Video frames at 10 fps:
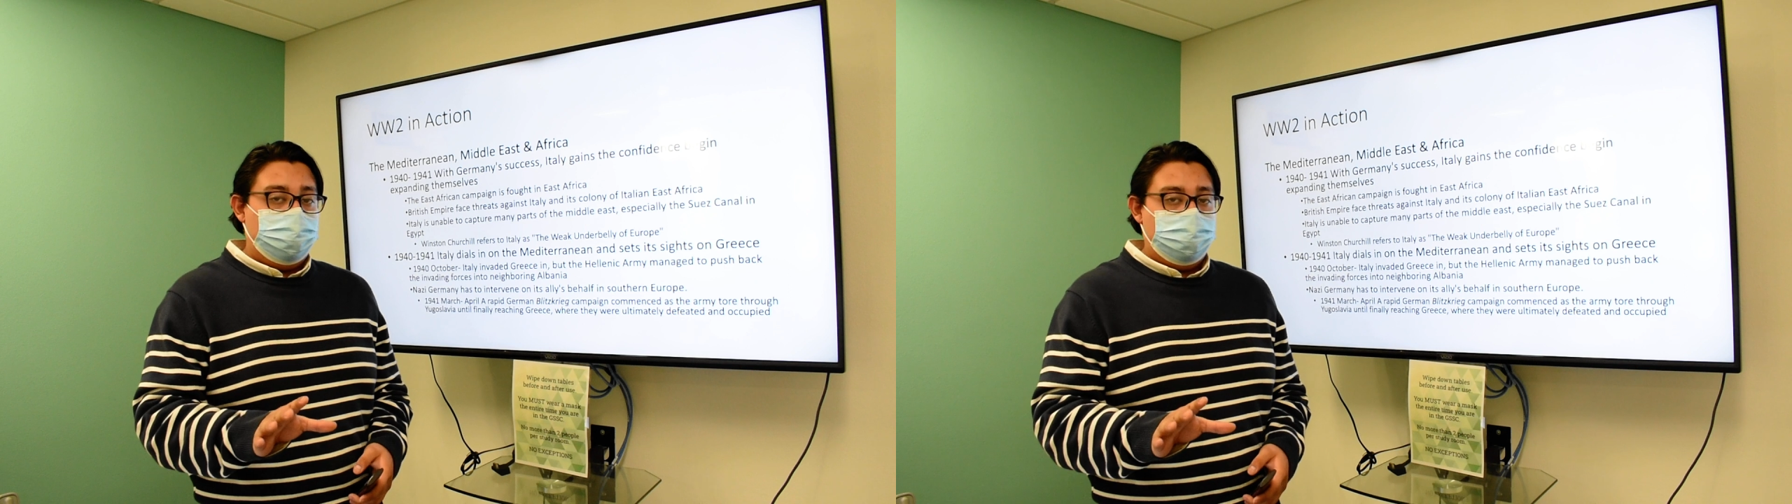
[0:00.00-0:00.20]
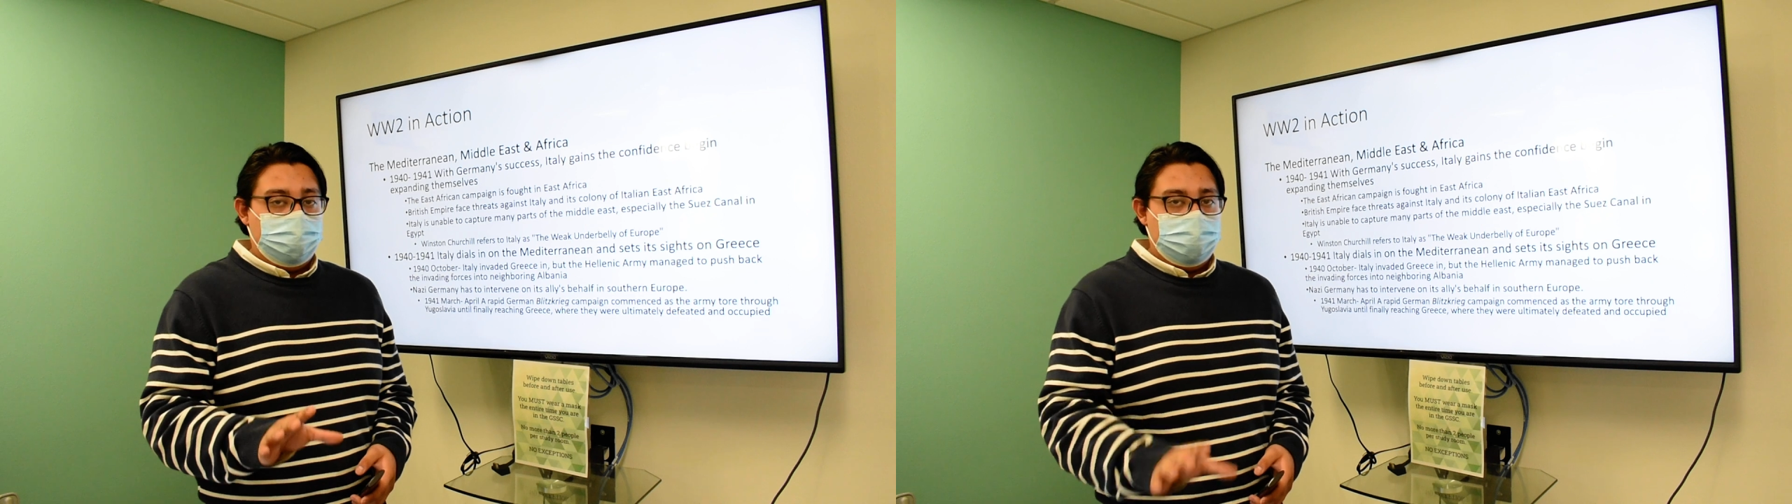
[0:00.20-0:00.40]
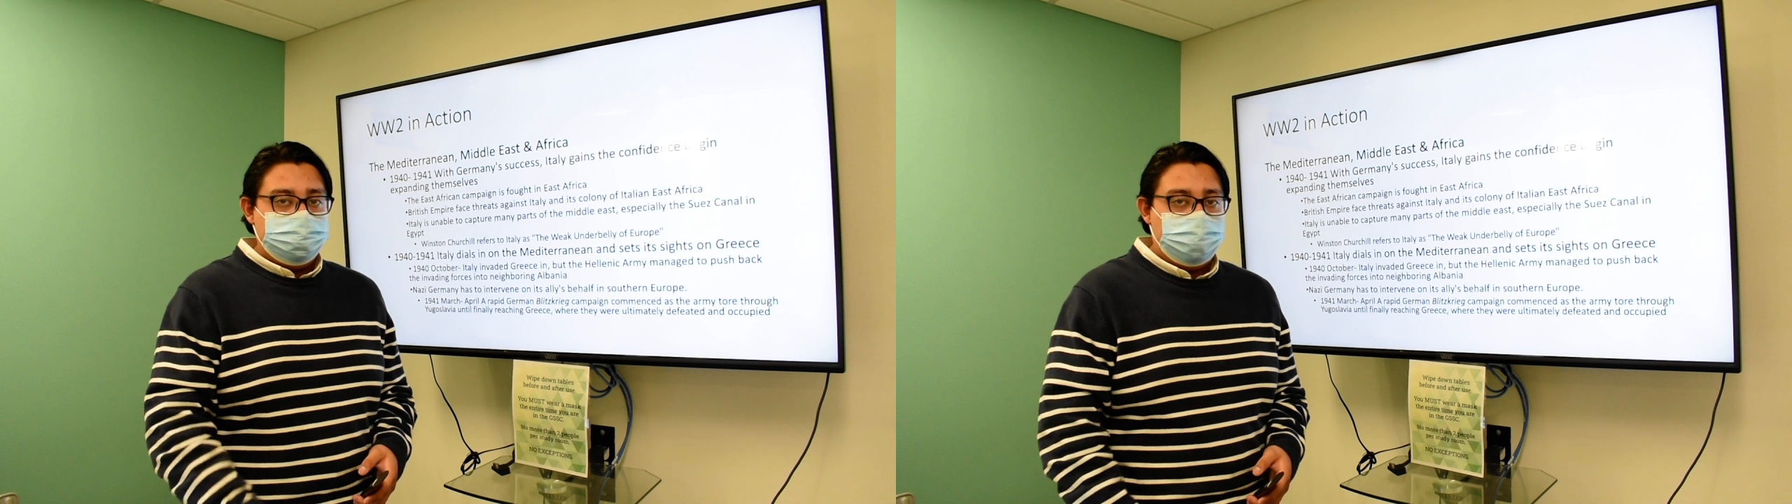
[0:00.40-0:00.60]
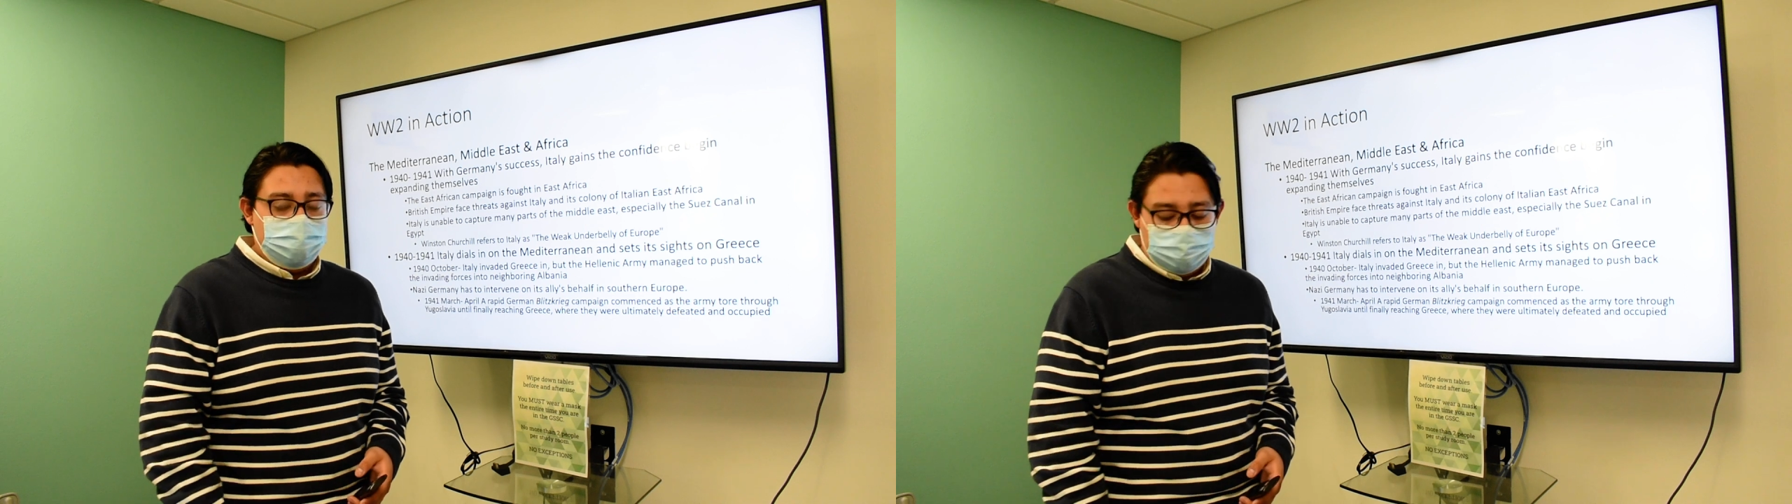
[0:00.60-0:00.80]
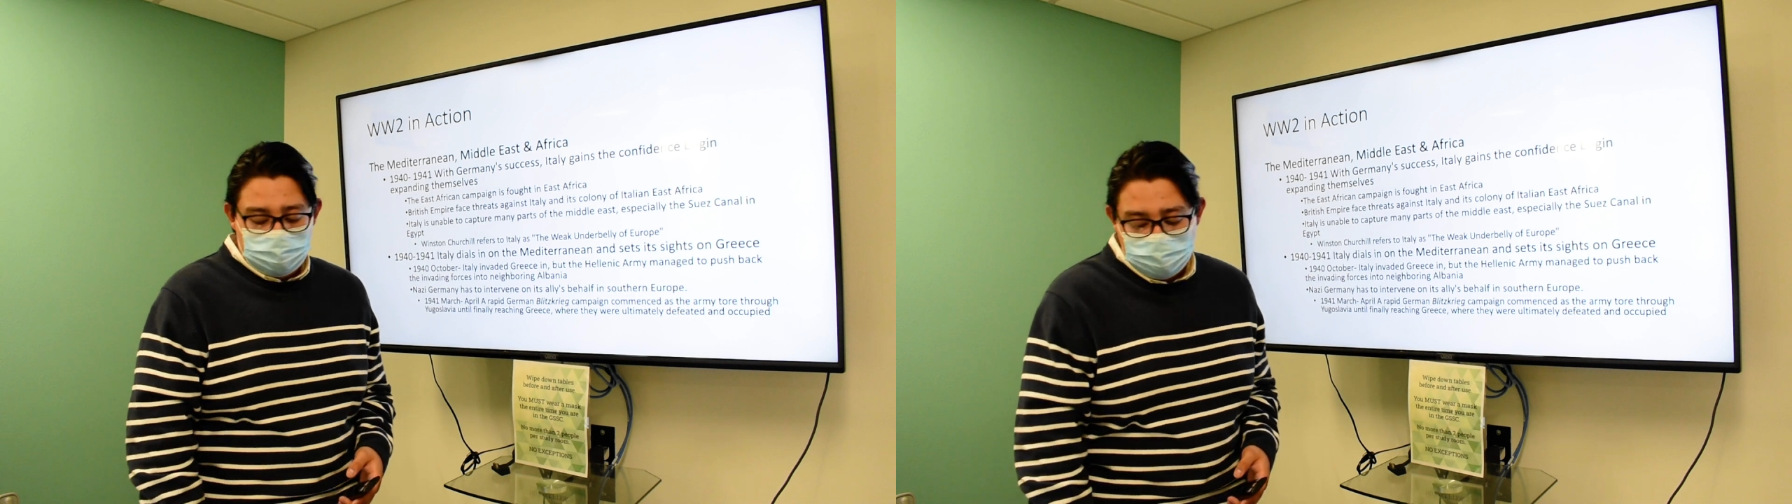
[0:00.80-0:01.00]
utilized
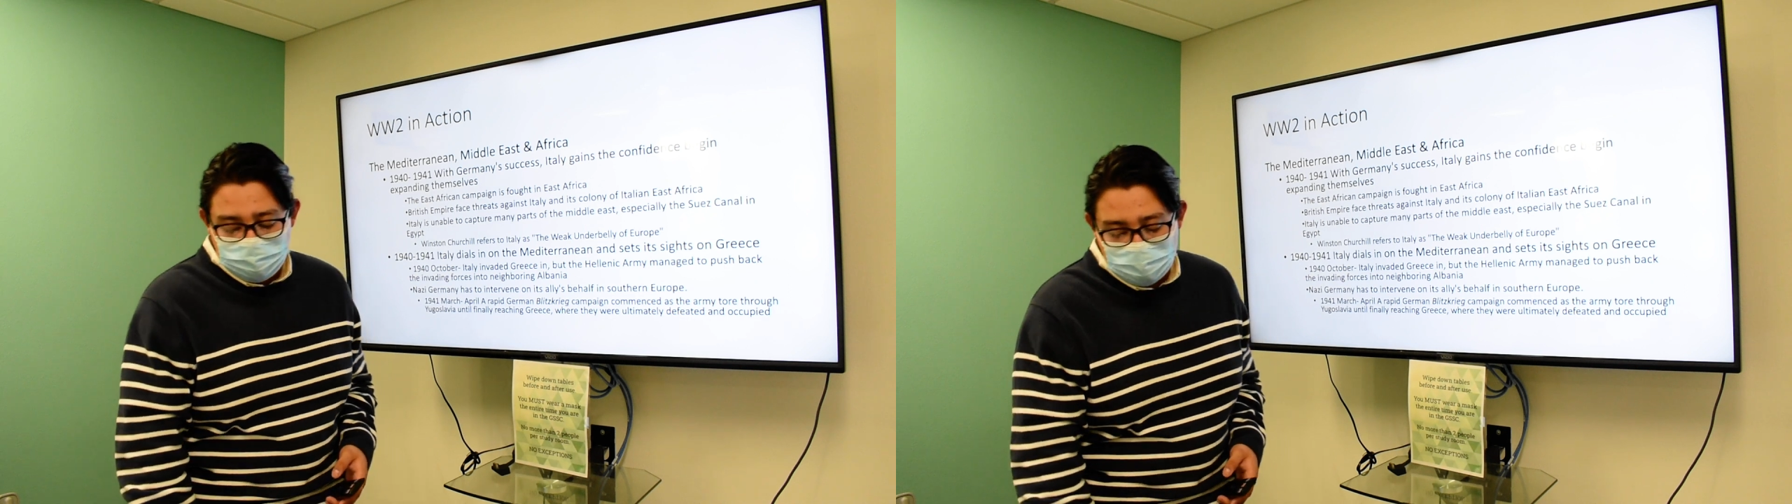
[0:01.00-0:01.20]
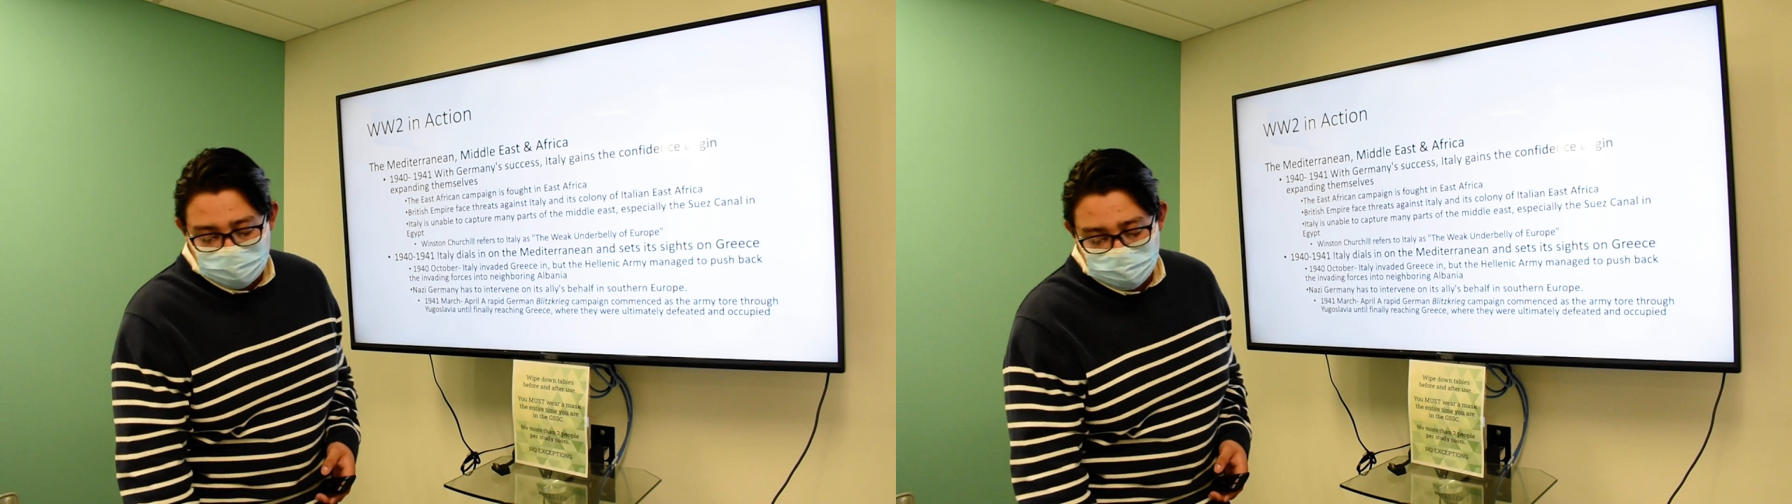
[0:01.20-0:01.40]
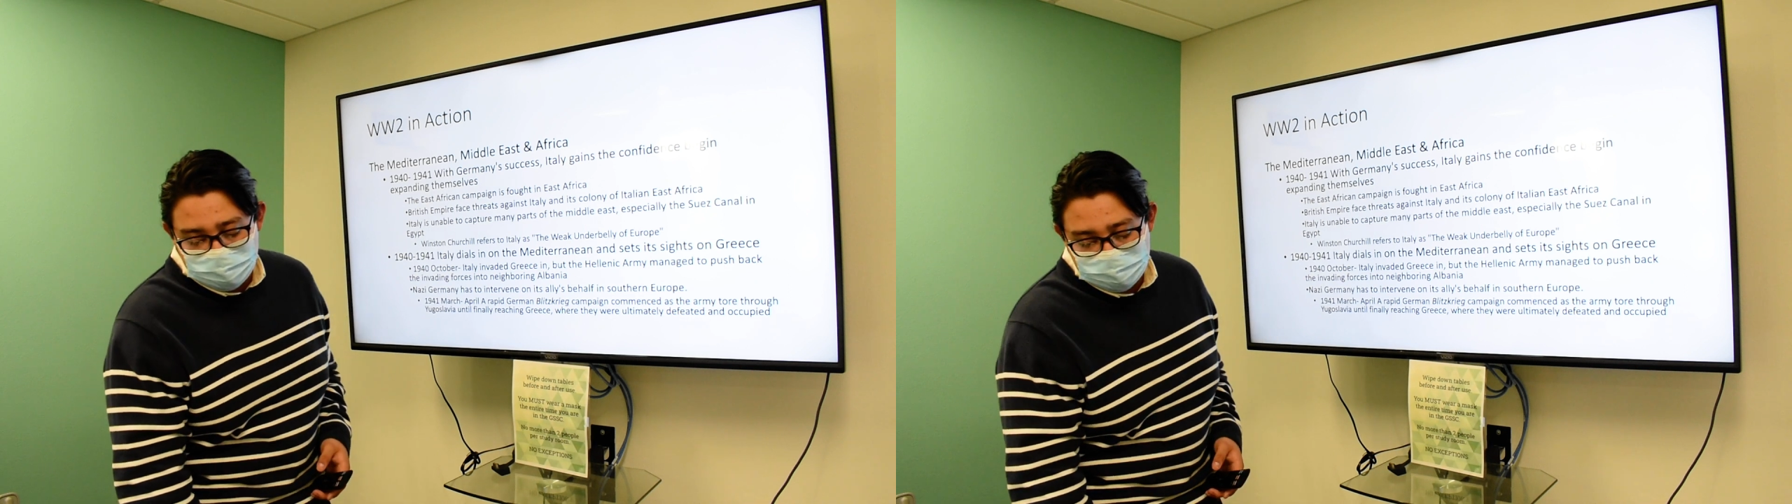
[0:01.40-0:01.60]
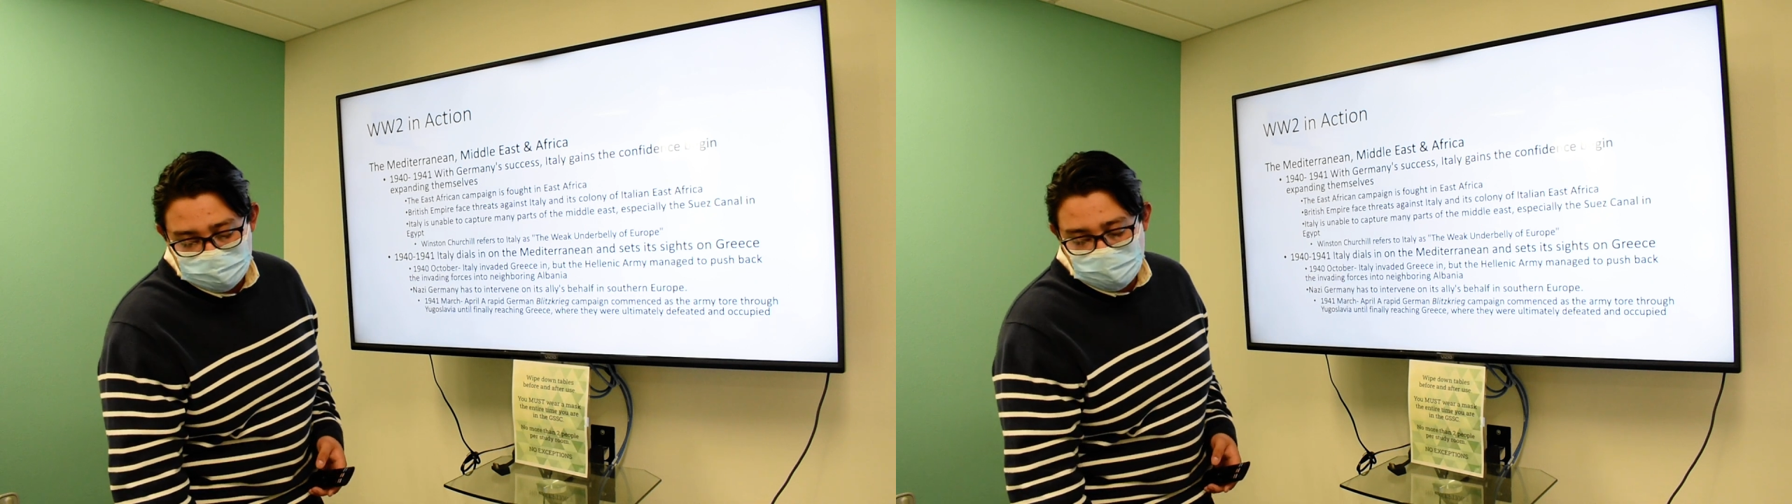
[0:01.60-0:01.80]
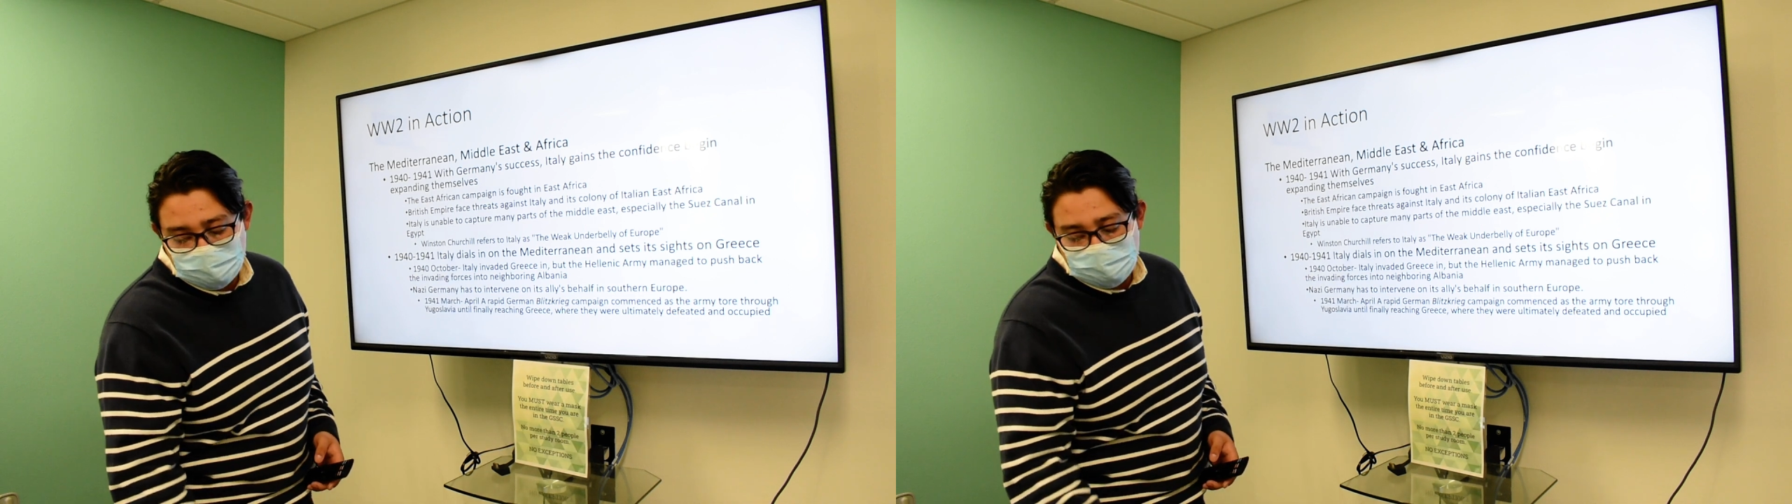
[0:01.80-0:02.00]
by the American
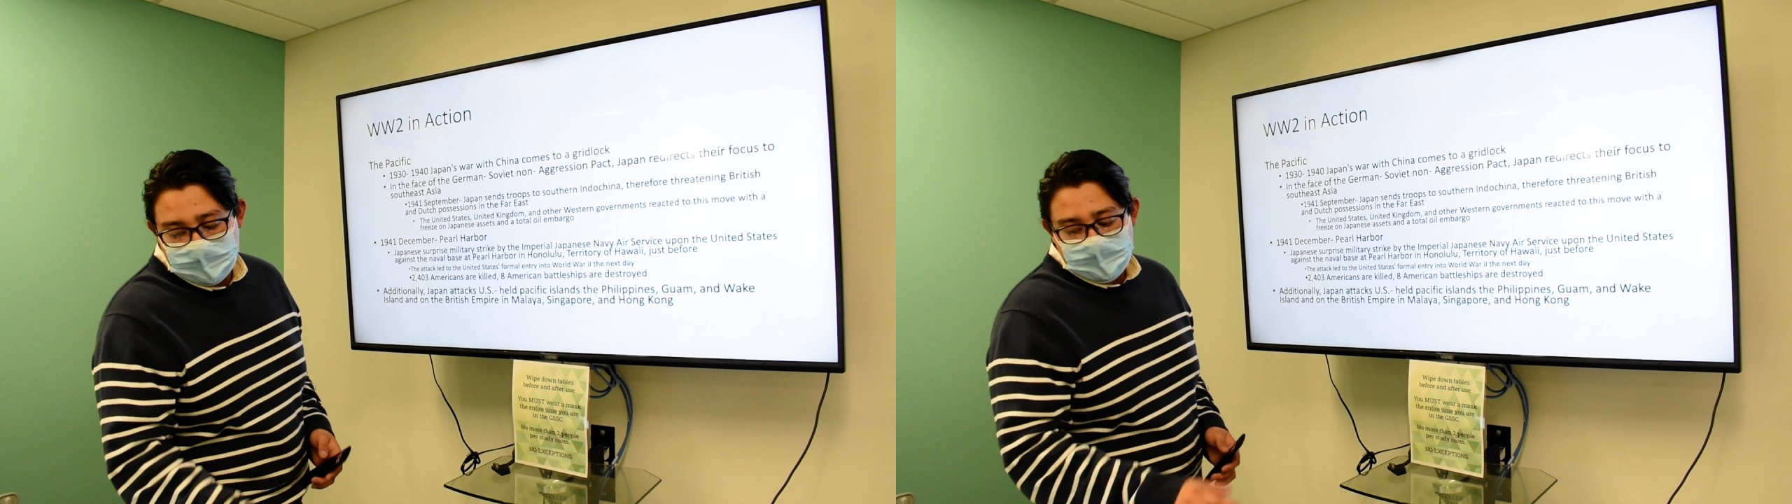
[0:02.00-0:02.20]
military